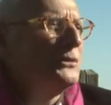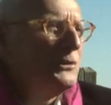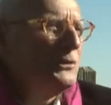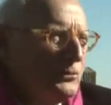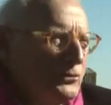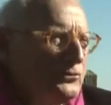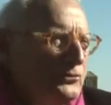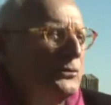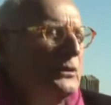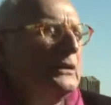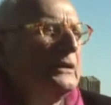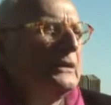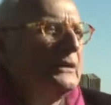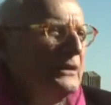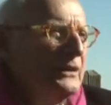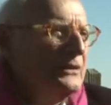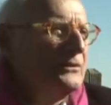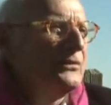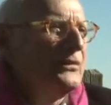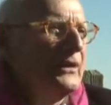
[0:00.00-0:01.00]
It was
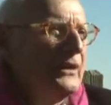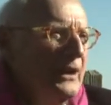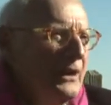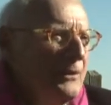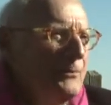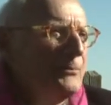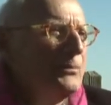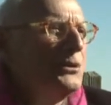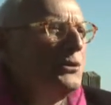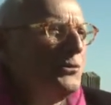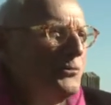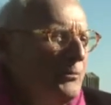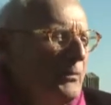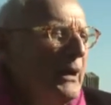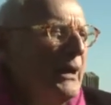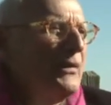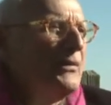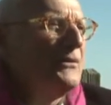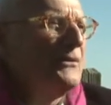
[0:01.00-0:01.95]
really there, built by